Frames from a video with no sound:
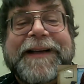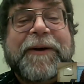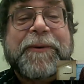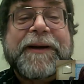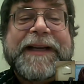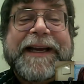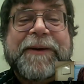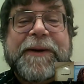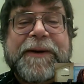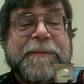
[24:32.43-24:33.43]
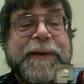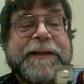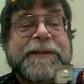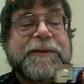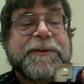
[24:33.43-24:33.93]
Oh, yeah, well, the
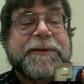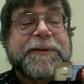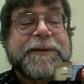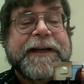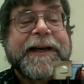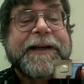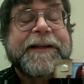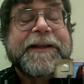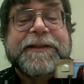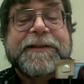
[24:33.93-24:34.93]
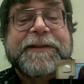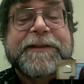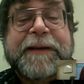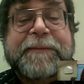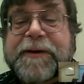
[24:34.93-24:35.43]
pencil tool is kind of the same
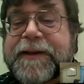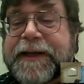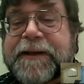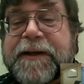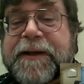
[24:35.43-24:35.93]
sort of thing.